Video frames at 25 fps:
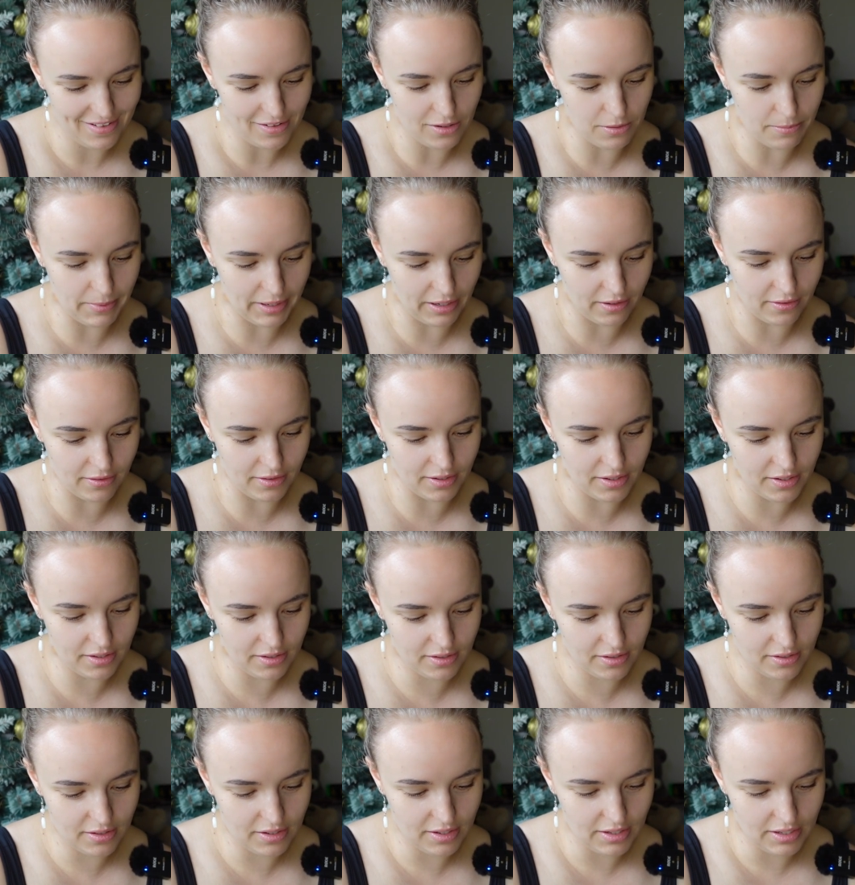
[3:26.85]
oh my God,
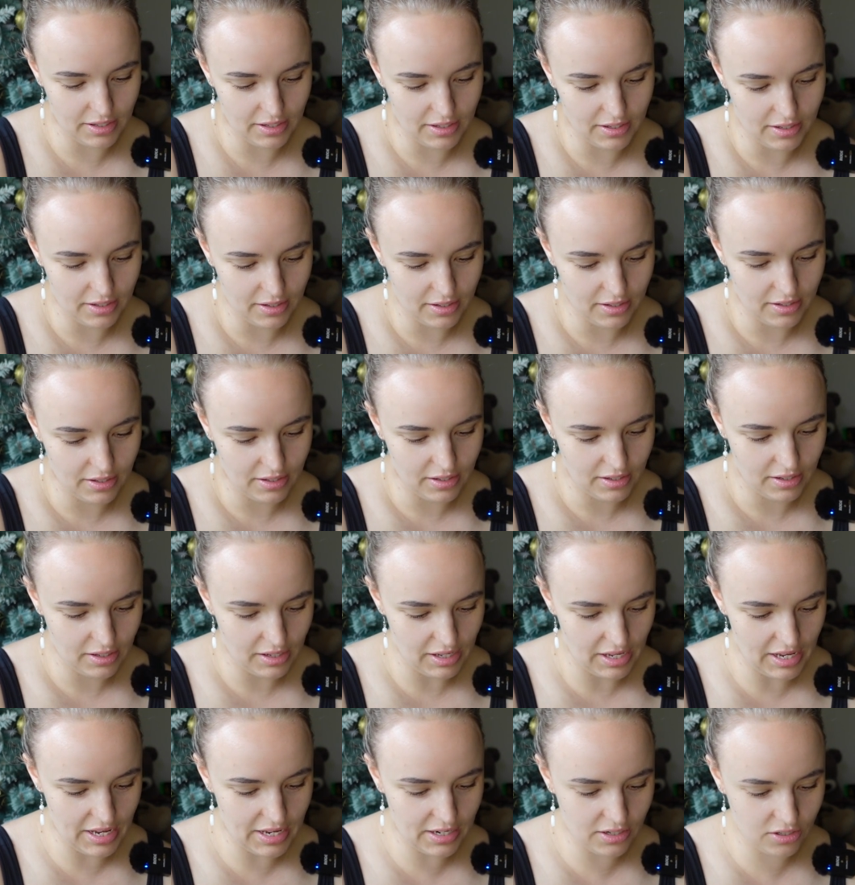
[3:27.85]

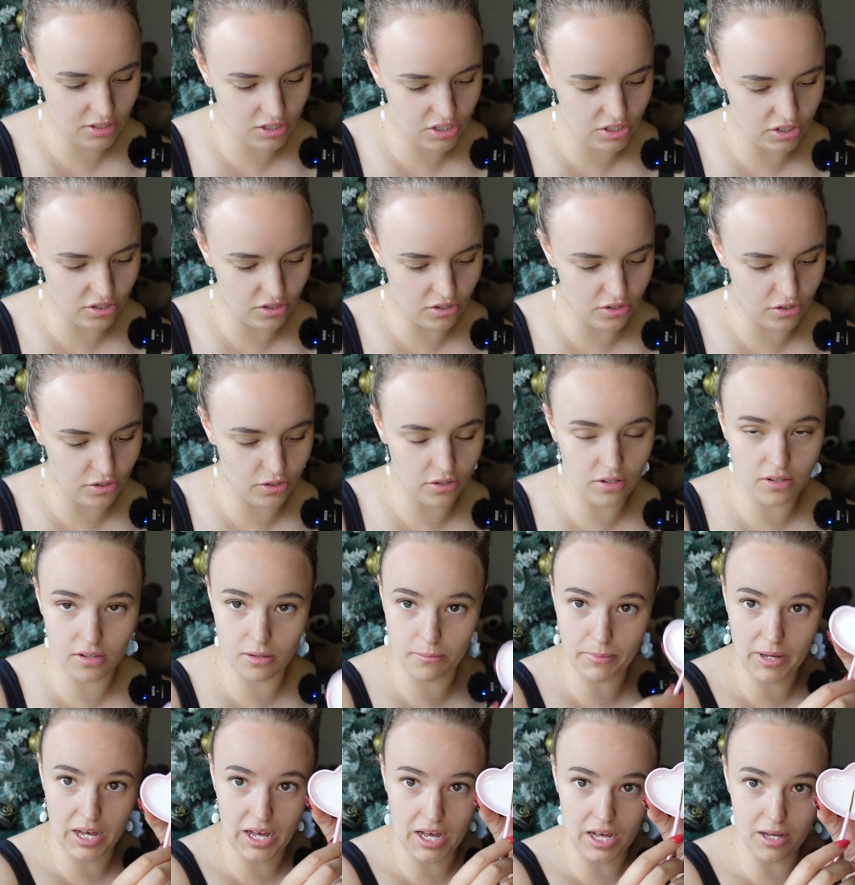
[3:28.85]
into the
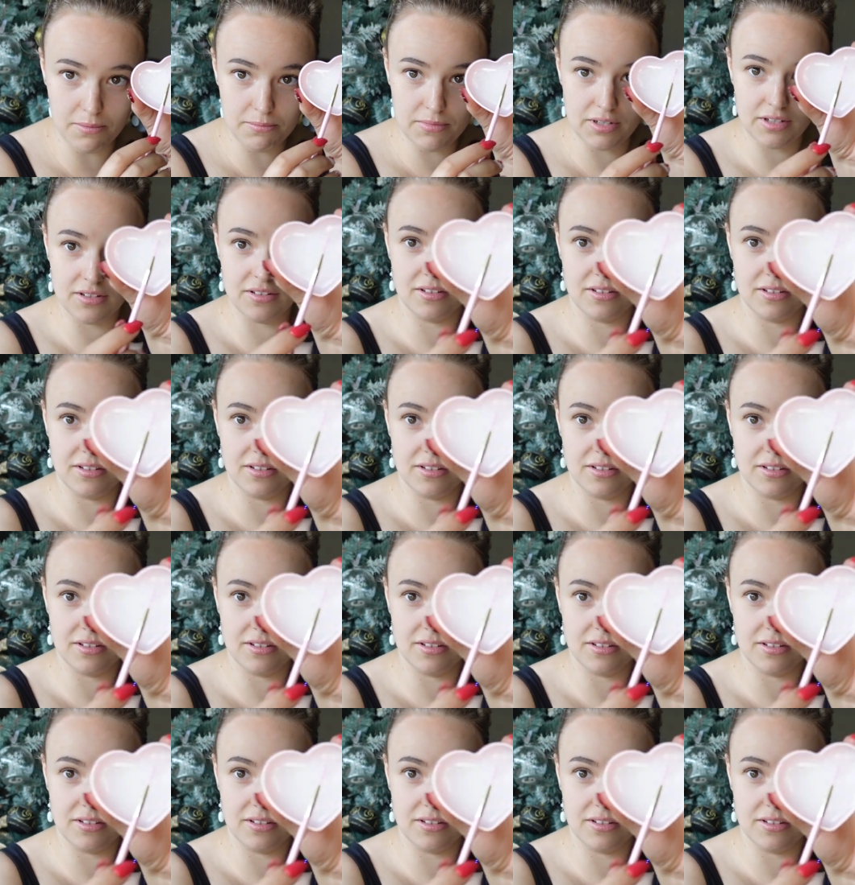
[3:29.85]
balm,